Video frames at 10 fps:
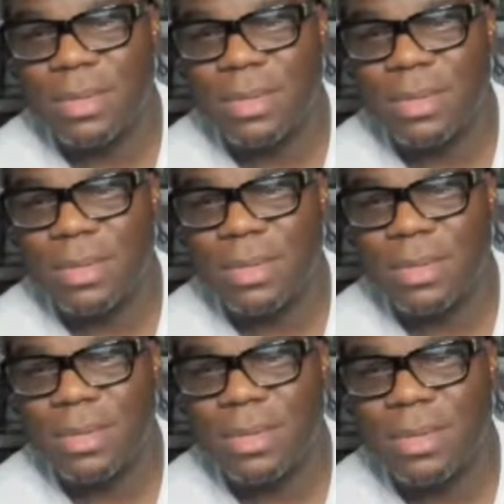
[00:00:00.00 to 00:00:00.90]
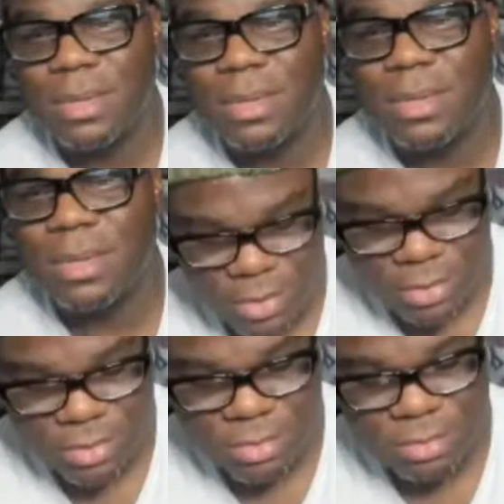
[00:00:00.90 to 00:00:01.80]
Shit was a 04.
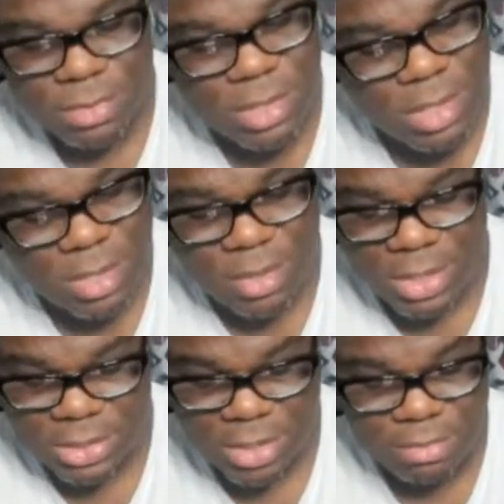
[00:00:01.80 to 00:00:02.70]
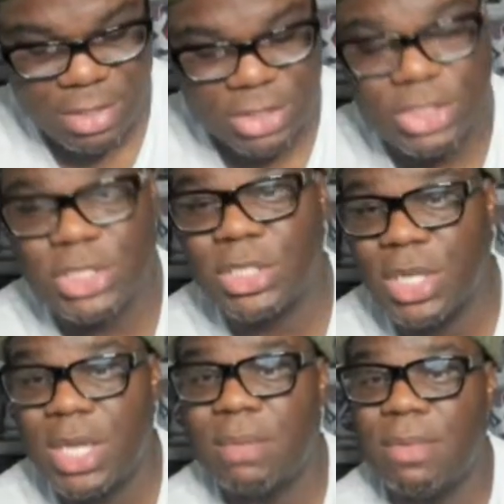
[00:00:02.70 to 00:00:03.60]
Bruh, you can tell me
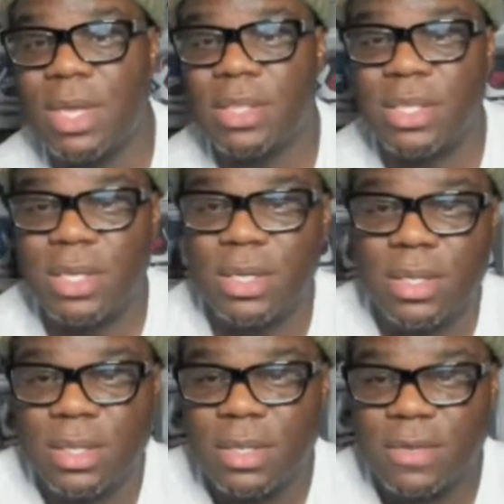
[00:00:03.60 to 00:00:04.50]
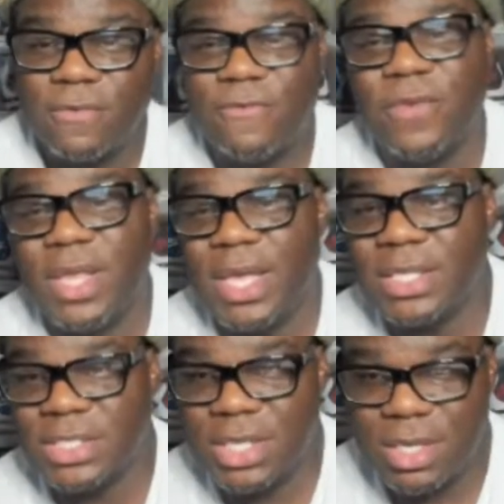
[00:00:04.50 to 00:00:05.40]
shit back then.
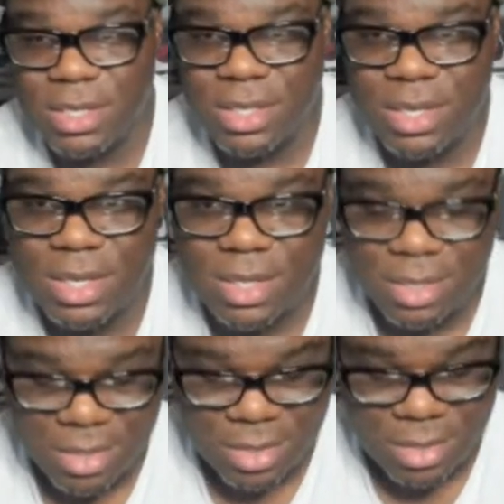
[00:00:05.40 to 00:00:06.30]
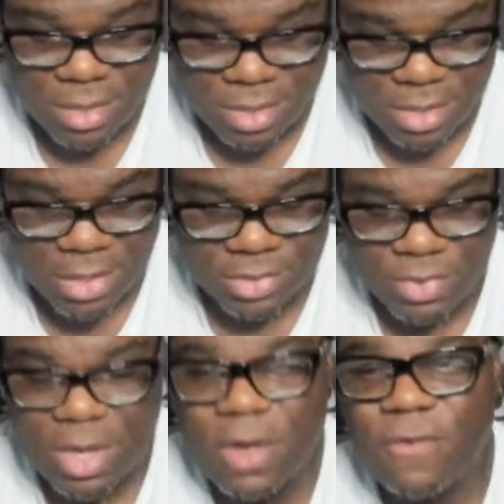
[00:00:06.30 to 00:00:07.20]
Flints, hell yeah. Those were
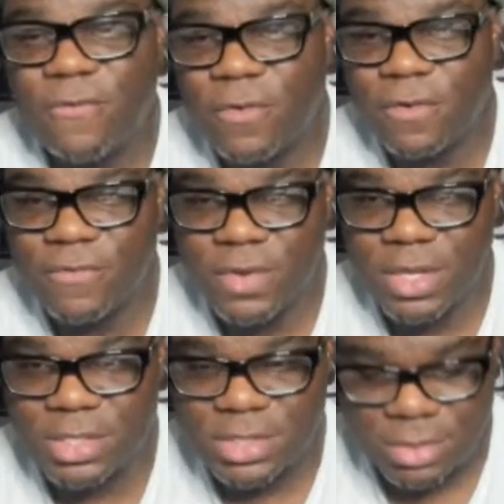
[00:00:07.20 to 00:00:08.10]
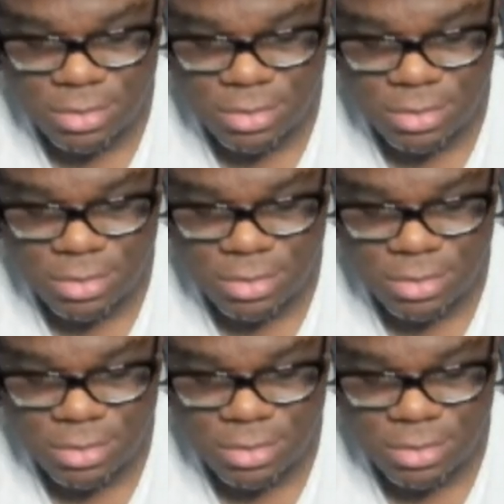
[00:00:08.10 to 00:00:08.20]
the 04 Flints.